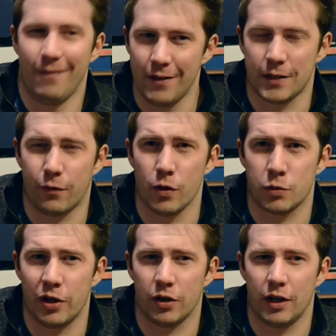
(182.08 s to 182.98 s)
this Forrest
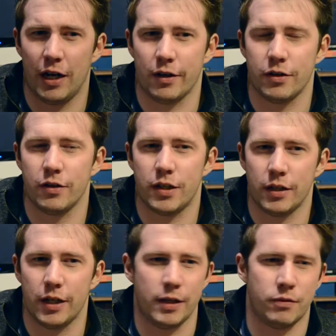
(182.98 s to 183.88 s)
Whitaker character
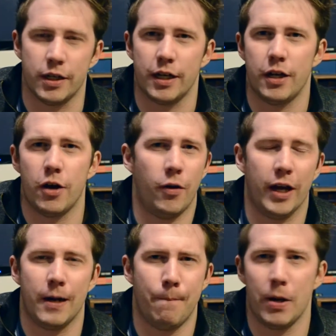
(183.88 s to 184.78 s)
to know
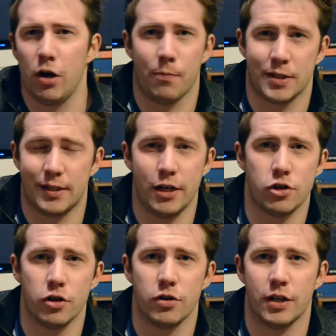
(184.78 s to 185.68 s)
like Imperial
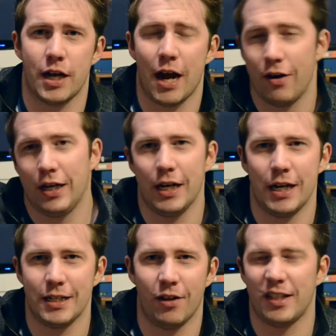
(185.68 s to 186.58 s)
procedures and how to get
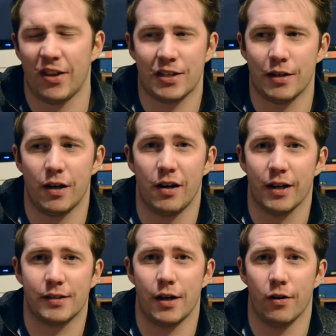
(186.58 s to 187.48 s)
into the Death Star,
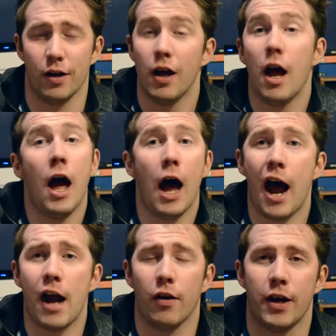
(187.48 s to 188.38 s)
etc.
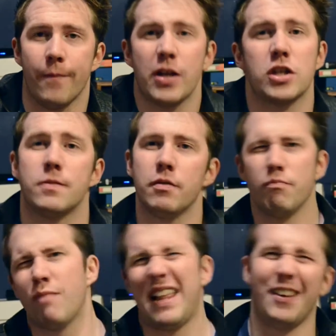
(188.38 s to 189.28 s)
I don't know, that's just
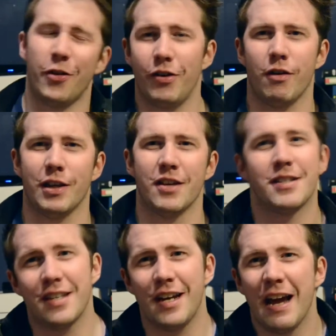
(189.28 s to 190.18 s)
my little theory right there.
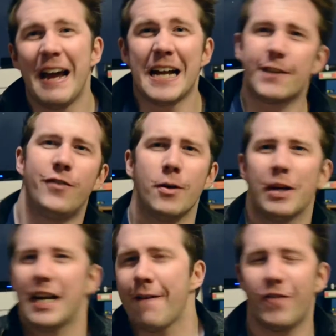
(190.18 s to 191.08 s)
See, it's fun, we
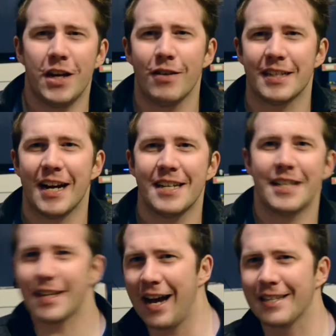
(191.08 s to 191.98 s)
can have theories, guys,
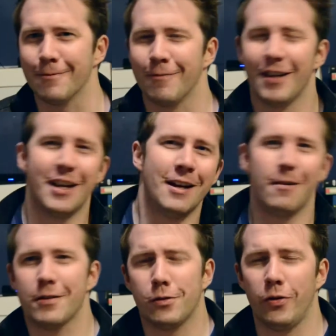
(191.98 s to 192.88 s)
it's awesome.
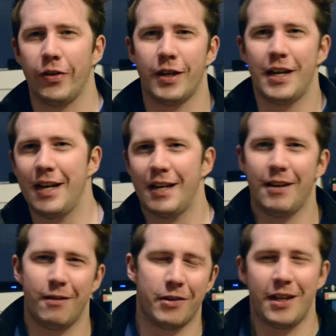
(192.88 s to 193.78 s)
It's cool
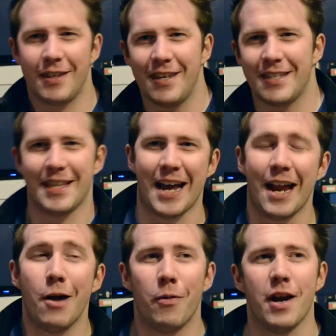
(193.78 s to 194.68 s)
with this and
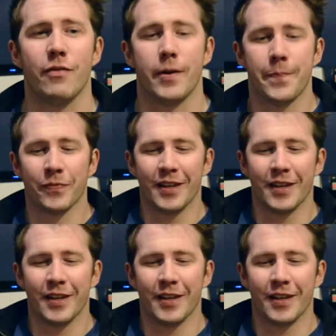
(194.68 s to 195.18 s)
that, whatever.